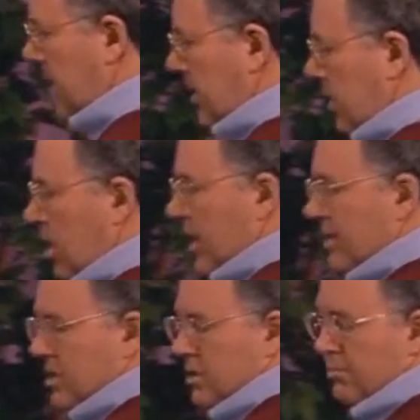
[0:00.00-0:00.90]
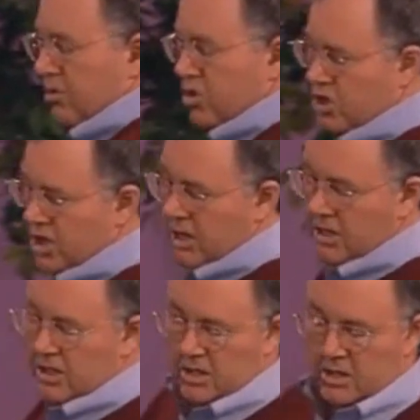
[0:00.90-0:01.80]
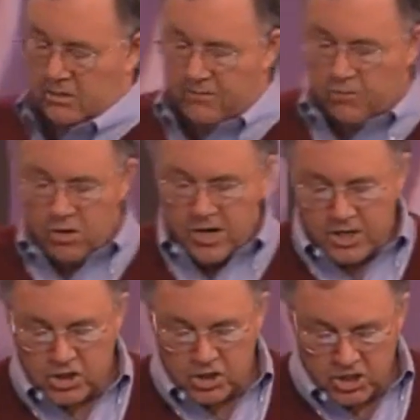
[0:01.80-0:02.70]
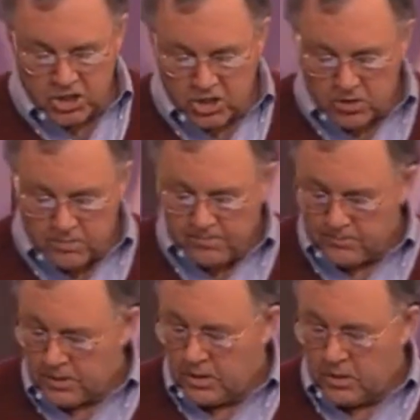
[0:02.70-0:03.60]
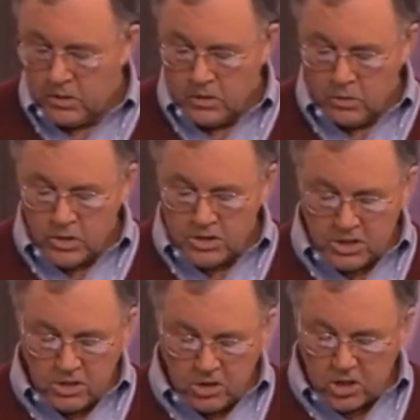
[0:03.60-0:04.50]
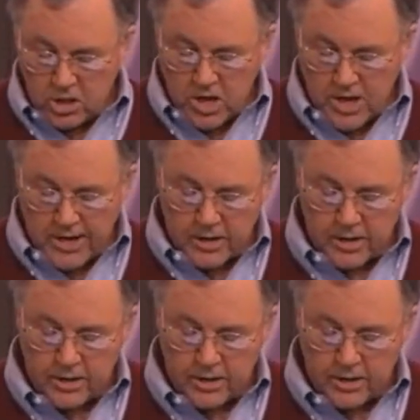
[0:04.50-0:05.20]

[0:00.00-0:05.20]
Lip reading: and loss projected for next year. What's it look like?